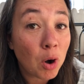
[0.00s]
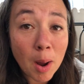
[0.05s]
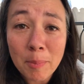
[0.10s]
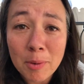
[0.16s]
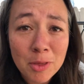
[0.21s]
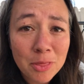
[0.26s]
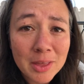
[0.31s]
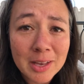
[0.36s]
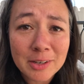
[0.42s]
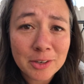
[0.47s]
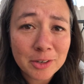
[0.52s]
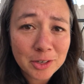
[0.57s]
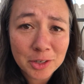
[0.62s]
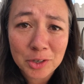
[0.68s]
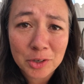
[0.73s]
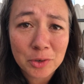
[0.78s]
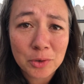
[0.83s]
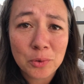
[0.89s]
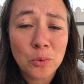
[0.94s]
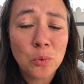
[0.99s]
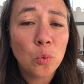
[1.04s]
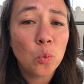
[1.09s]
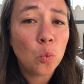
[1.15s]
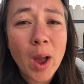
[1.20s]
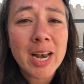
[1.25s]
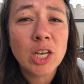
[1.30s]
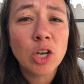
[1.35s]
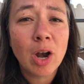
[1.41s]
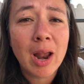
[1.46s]
proper thing to do
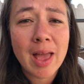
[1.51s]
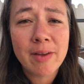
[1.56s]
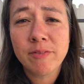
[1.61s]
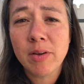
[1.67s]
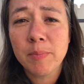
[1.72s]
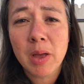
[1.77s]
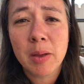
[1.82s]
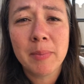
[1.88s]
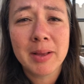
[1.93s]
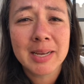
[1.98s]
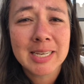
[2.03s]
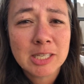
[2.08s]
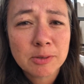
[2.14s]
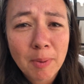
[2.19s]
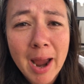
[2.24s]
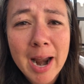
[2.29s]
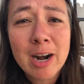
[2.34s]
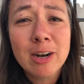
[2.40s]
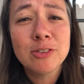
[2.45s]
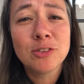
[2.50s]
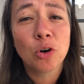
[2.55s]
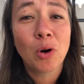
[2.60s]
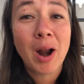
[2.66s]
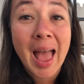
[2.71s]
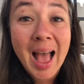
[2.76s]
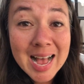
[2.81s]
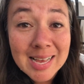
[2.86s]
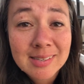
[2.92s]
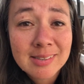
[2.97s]
when your FMM expires
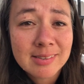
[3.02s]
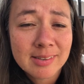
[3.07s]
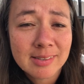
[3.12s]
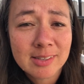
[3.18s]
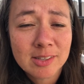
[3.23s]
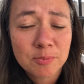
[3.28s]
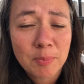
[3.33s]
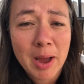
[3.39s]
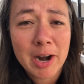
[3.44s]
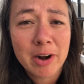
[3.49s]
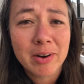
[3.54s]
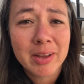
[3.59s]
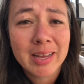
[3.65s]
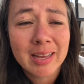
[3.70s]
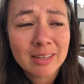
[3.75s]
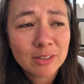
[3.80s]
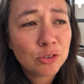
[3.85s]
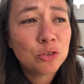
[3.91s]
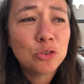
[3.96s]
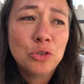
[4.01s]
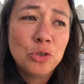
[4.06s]
or as it's expiring is